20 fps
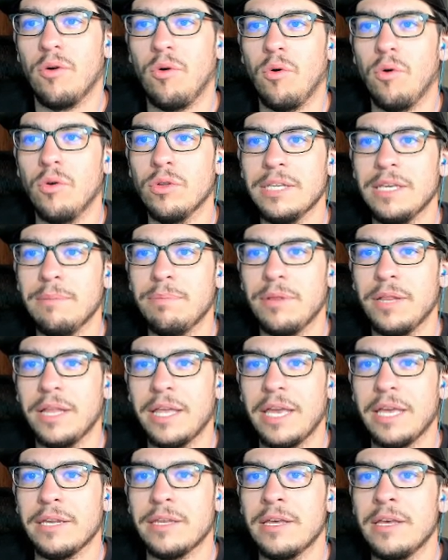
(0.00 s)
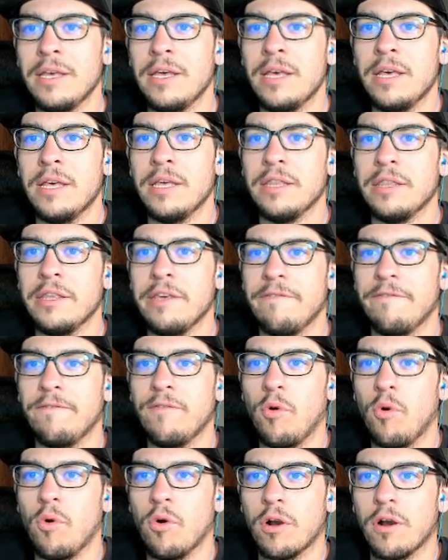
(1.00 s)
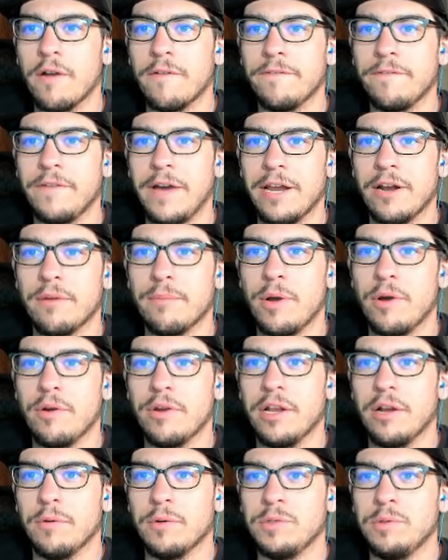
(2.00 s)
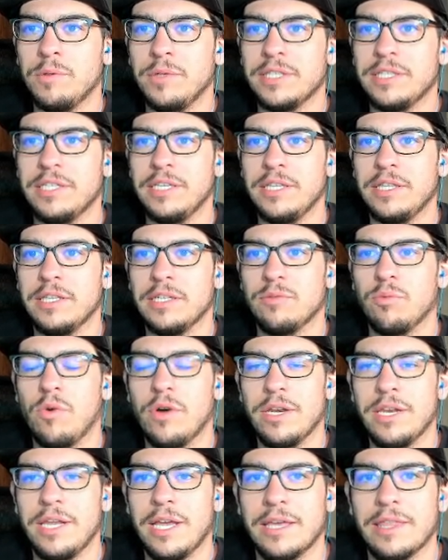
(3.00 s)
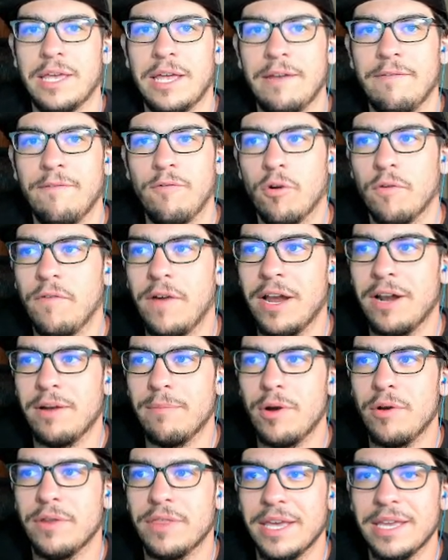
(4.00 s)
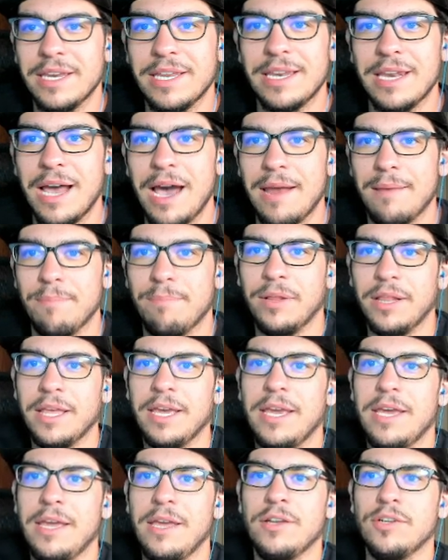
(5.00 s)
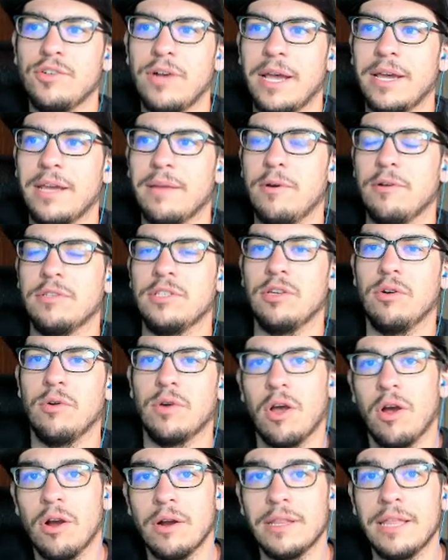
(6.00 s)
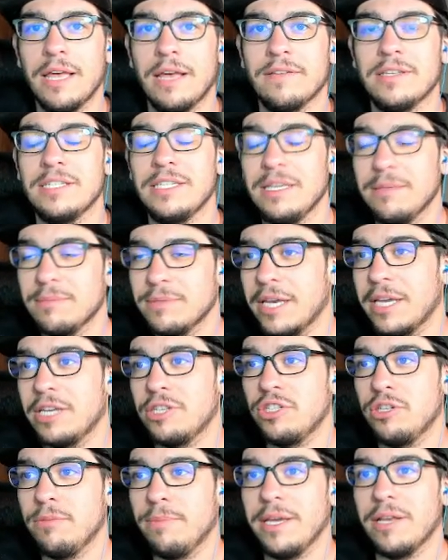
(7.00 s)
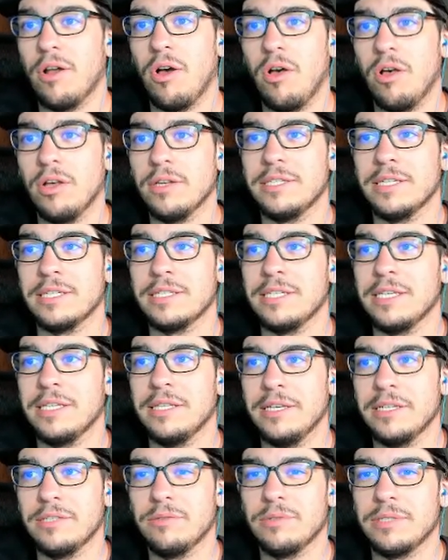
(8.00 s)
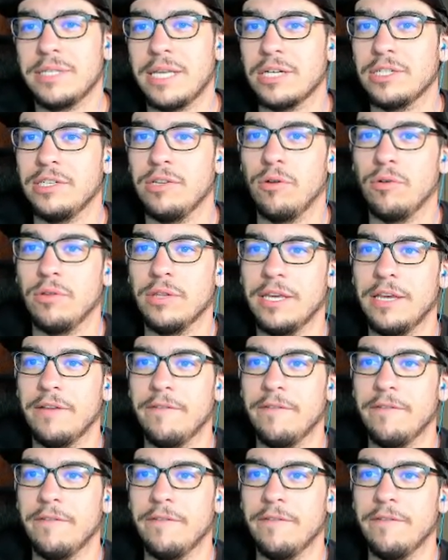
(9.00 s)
only played the 4 fighter mode here, which we can see there's one deck that had 4 fighter mode. They did not play Dragon Mode, so a card that seems like it should be in all 16 lists was actually only in